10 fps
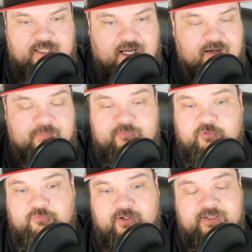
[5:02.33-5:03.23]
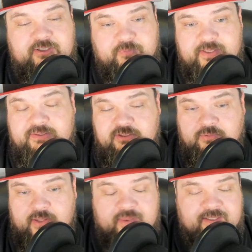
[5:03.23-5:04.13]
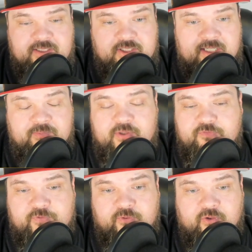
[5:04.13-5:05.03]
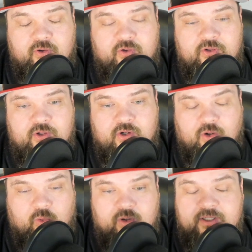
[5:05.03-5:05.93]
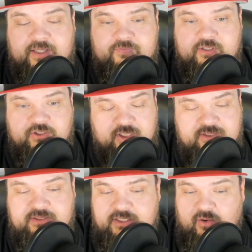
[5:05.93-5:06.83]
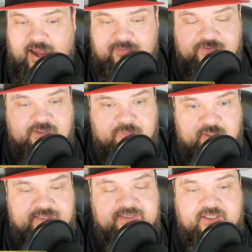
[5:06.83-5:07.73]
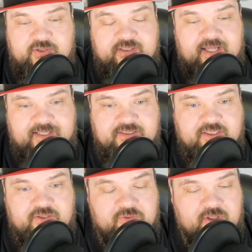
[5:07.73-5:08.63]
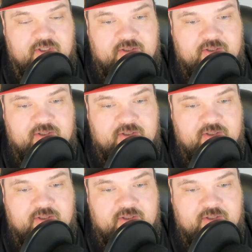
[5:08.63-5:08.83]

but for various reasons, whether that's a Jake Moody field goal or even just having some plays they couldn't execute,